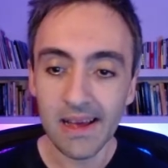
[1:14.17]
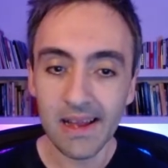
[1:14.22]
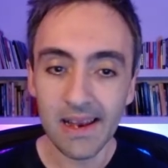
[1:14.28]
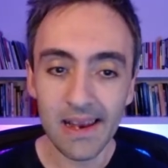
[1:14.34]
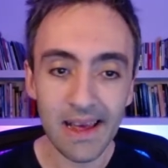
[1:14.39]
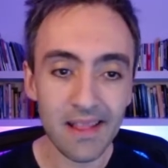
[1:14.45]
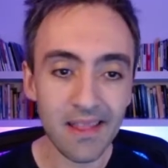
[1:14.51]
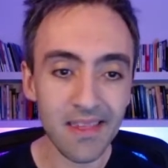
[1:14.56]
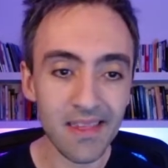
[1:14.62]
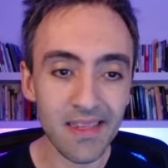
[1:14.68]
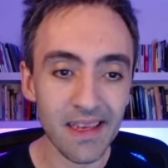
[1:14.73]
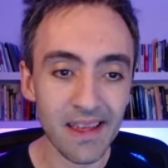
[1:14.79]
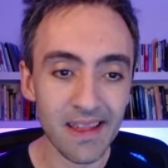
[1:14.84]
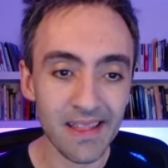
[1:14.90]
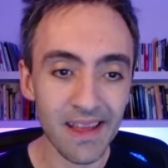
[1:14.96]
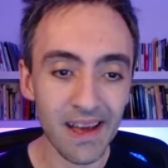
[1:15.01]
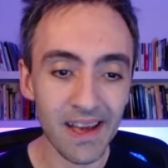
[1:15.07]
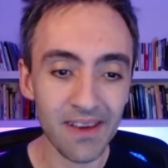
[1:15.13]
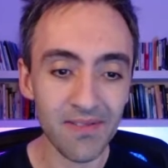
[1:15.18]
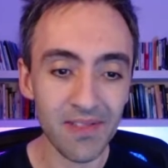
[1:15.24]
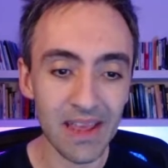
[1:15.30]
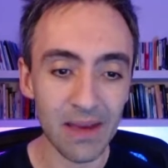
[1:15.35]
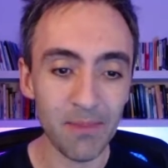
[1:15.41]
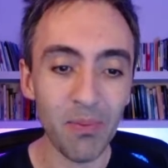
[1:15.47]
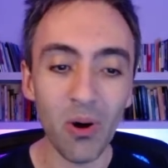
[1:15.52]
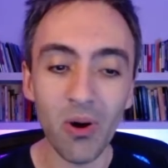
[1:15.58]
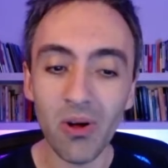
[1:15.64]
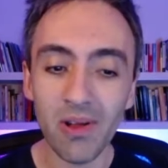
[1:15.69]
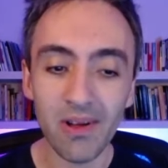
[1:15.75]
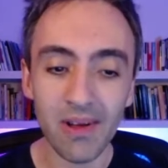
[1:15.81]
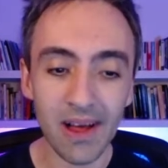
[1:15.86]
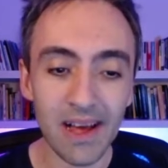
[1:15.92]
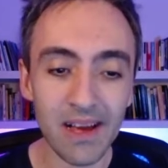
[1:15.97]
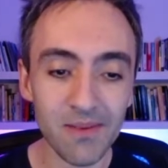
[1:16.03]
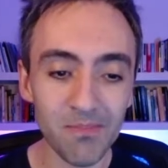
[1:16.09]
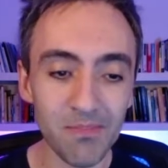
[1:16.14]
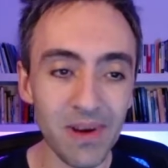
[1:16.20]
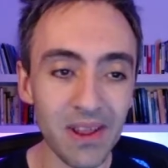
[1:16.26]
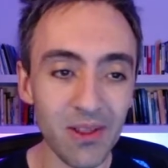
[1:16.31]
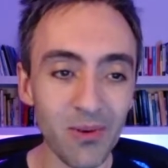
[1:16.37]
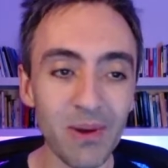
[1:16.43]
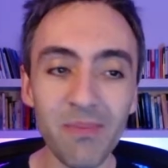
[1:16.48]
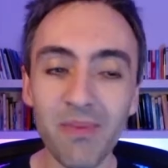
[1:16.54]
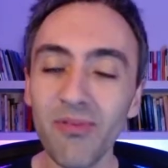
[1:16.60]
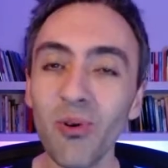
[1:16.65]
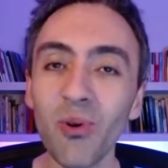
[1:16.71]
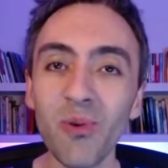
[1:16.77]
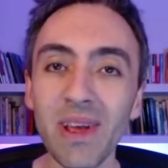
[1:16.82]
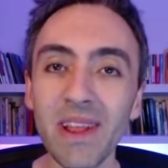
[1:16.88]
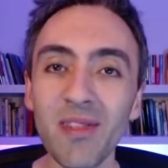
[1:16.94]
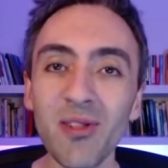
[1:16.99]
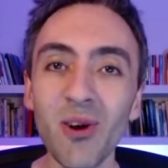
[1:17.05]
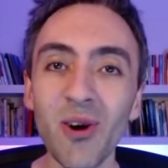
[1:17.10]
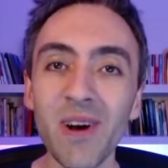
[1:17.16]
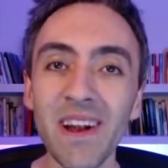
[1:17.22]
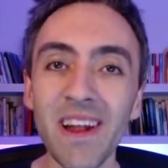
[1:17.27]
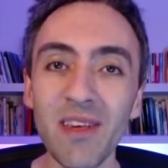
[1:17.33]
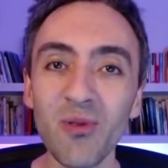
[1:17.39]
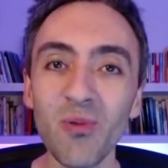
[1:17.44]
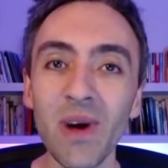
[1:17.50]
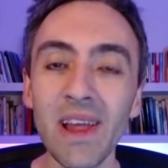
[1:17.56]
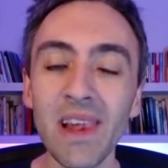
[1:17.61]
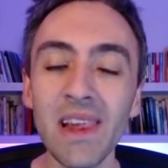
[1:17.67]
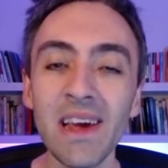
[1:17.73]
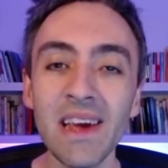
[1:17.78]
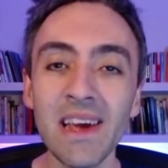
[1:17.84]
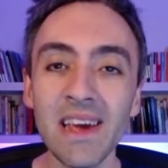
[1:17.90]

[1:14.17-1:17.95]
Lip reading: let's dive deep. Oh, by the way, before we get started as well,